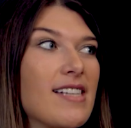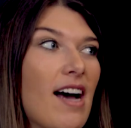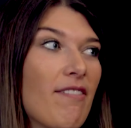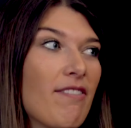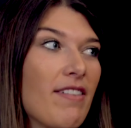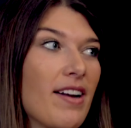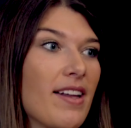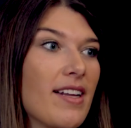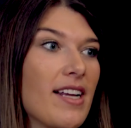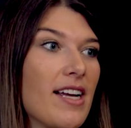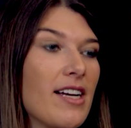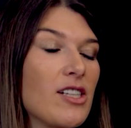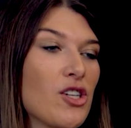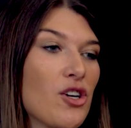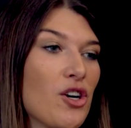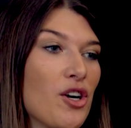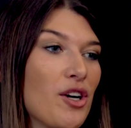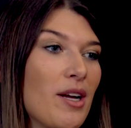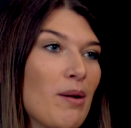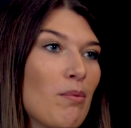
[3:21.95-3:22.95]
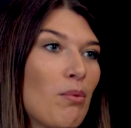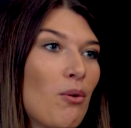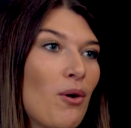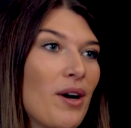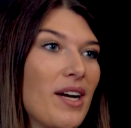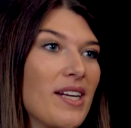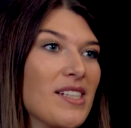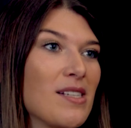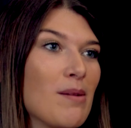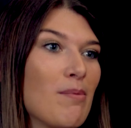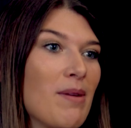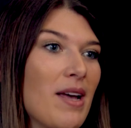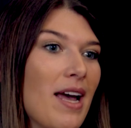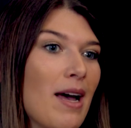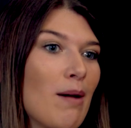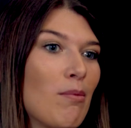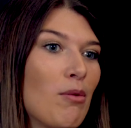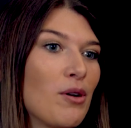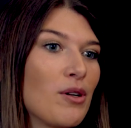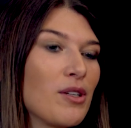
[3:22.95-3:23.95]
Definitely a turning point to be
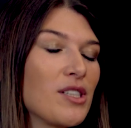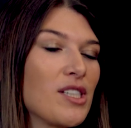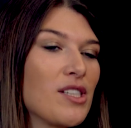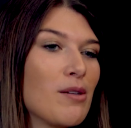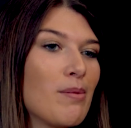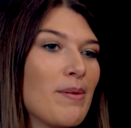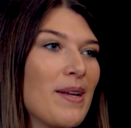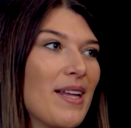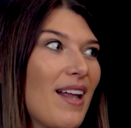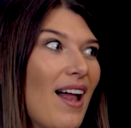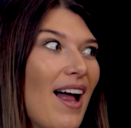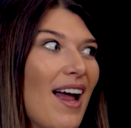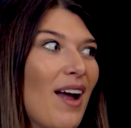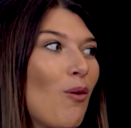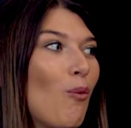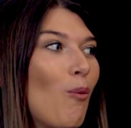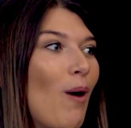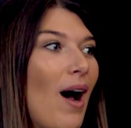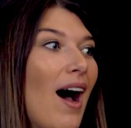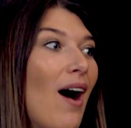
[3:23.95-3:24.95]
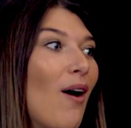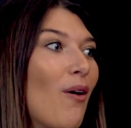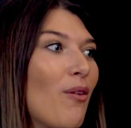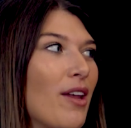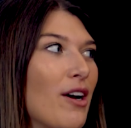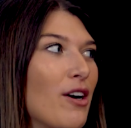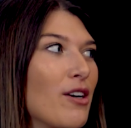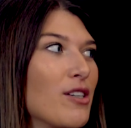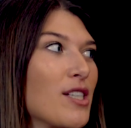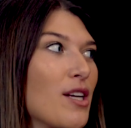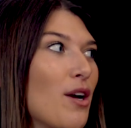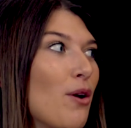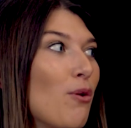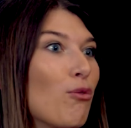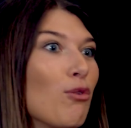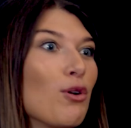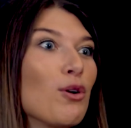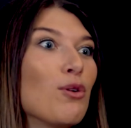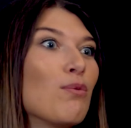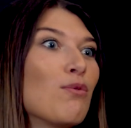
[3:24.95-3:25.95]
able to be like, wow, there's a
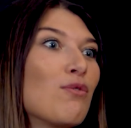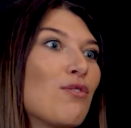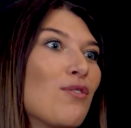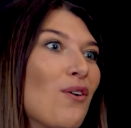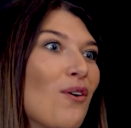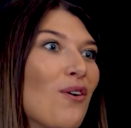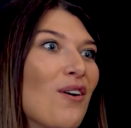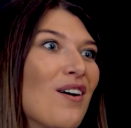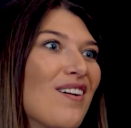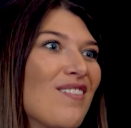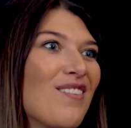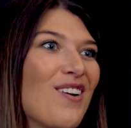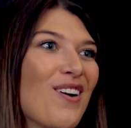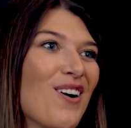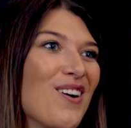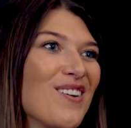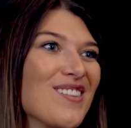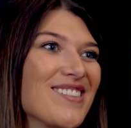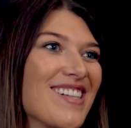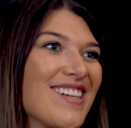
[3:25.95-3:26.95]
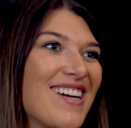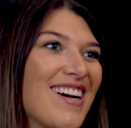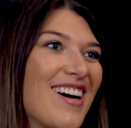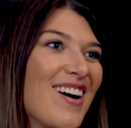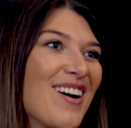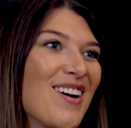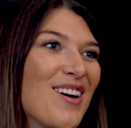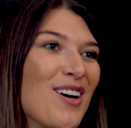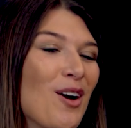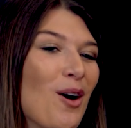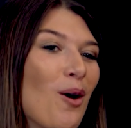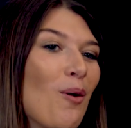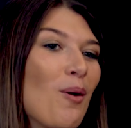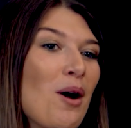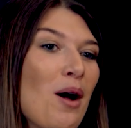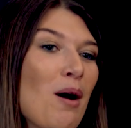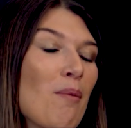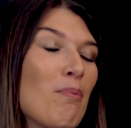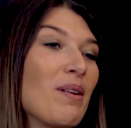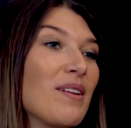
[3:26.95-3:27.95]
room full of girls here who
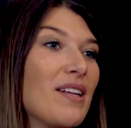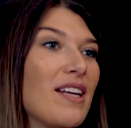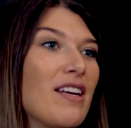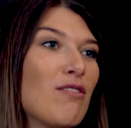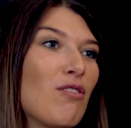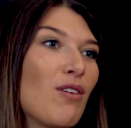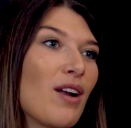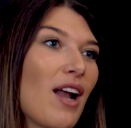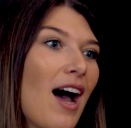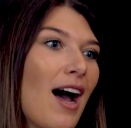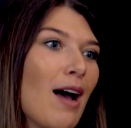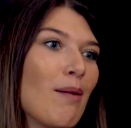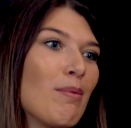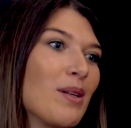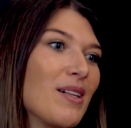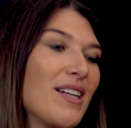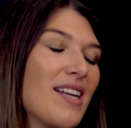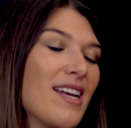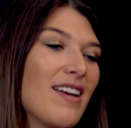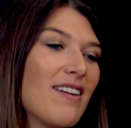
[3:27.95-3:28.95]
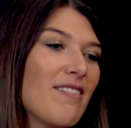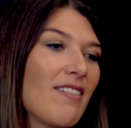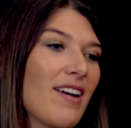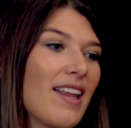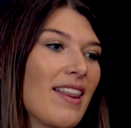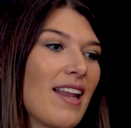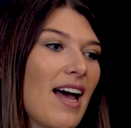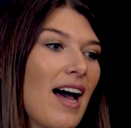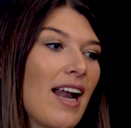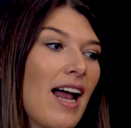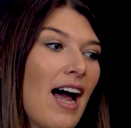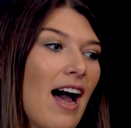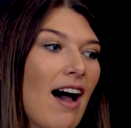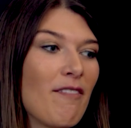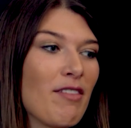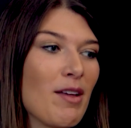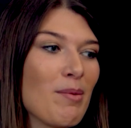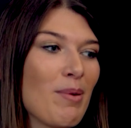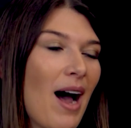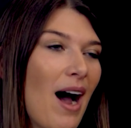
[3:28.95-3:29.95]
believe what I believe and that
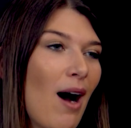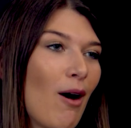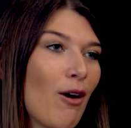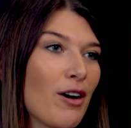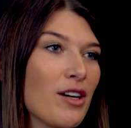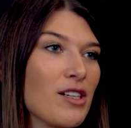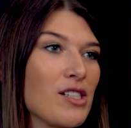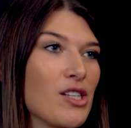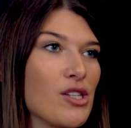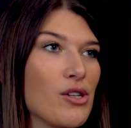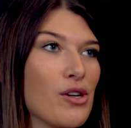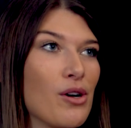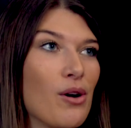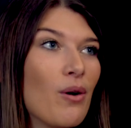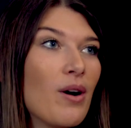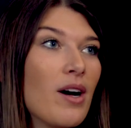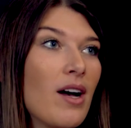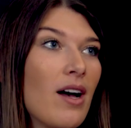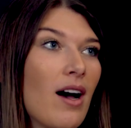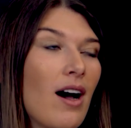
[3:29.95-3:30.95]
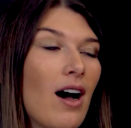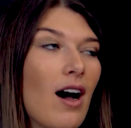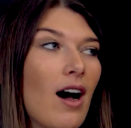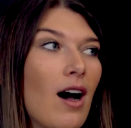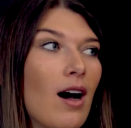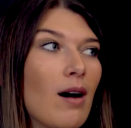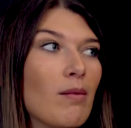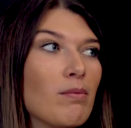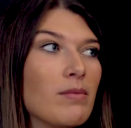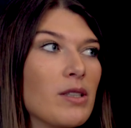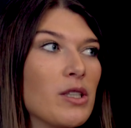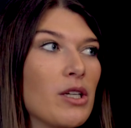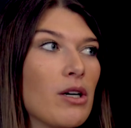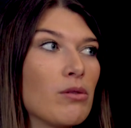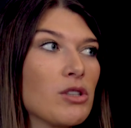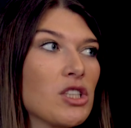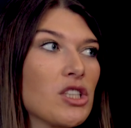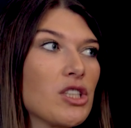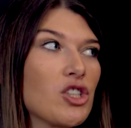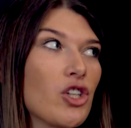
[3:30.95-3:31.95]
have the power to, you
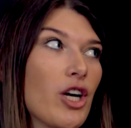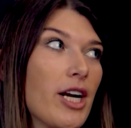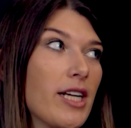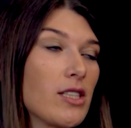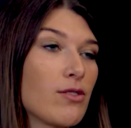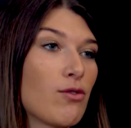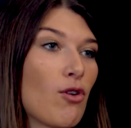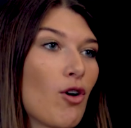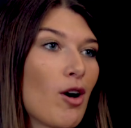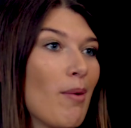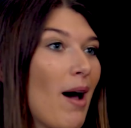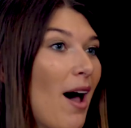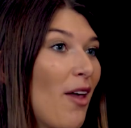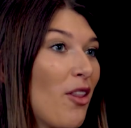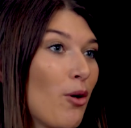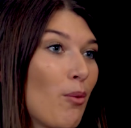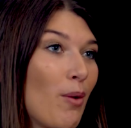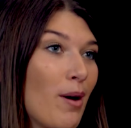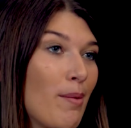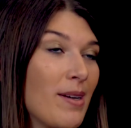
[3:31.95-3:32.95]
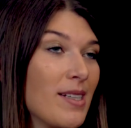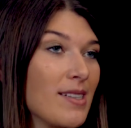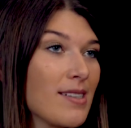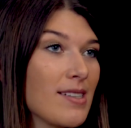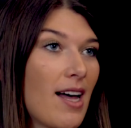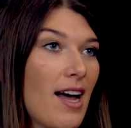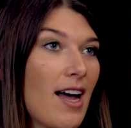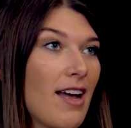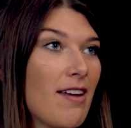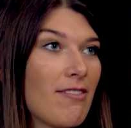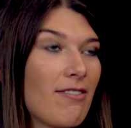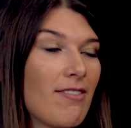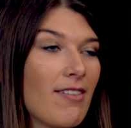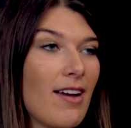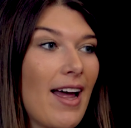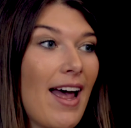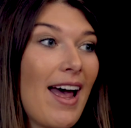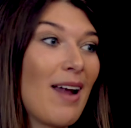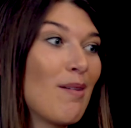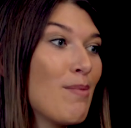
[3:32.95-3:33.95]
know, transform other women's life
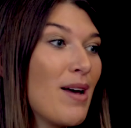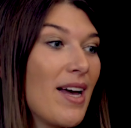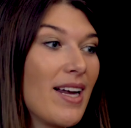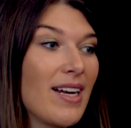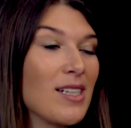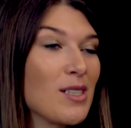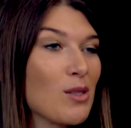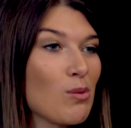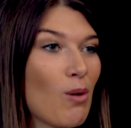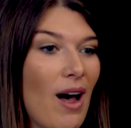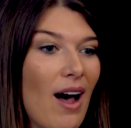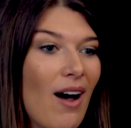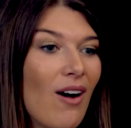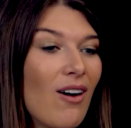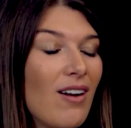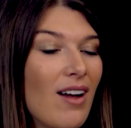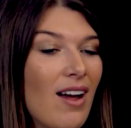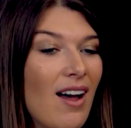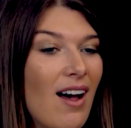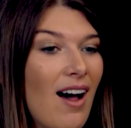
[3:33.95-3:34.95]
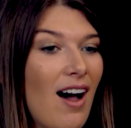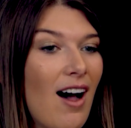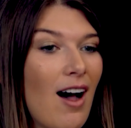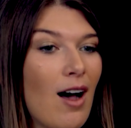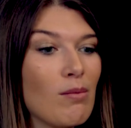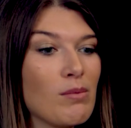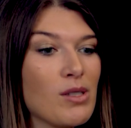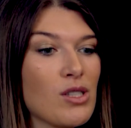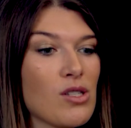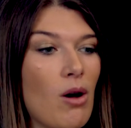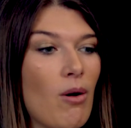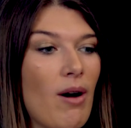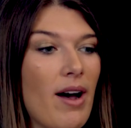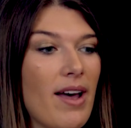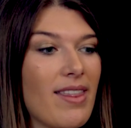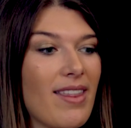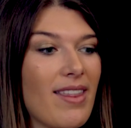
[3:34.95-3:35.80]
and men as well. So I